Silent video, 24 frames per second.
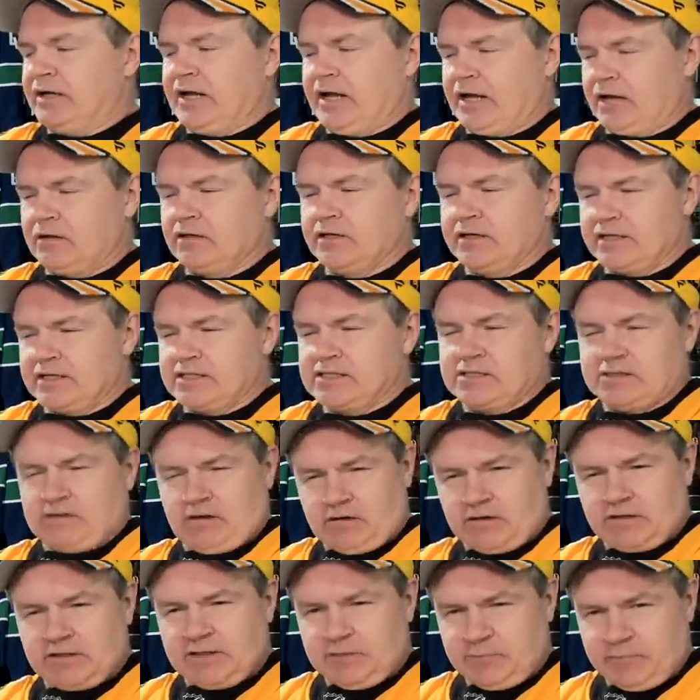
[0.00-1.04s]
analytics
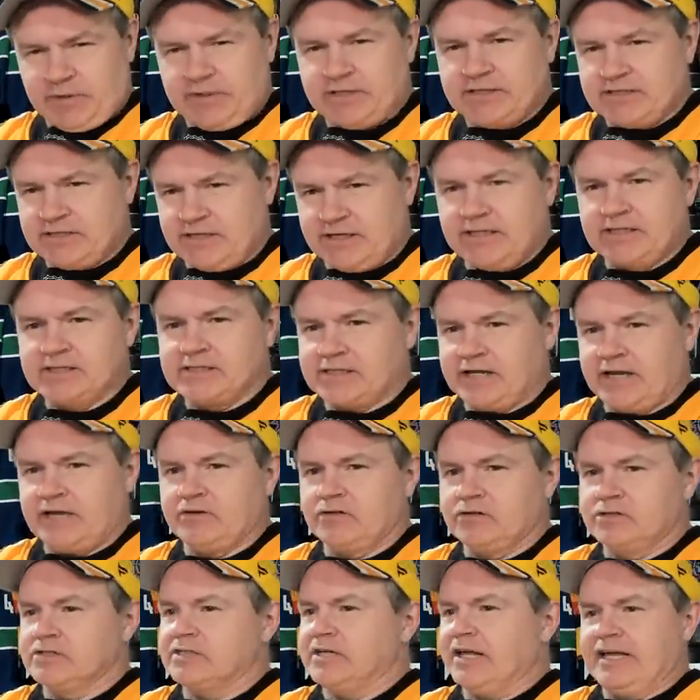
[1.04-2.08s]
darling by today's
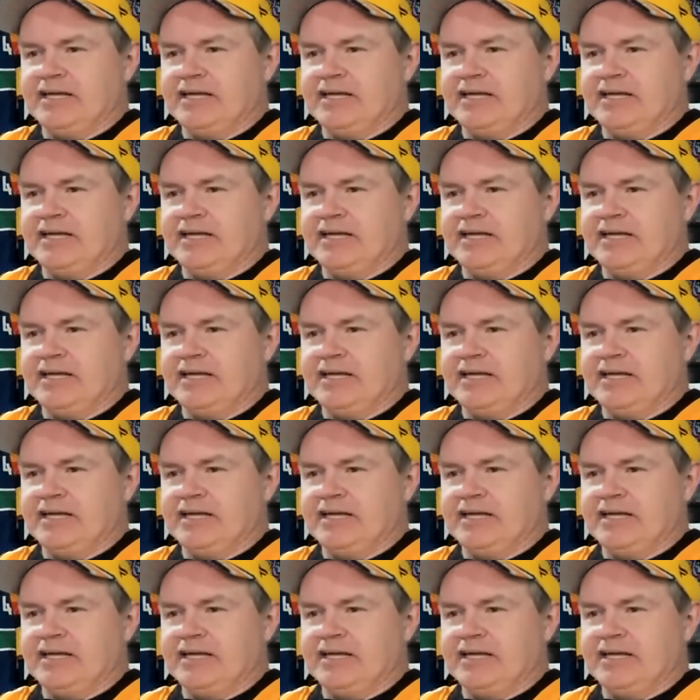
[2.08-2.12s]
standards.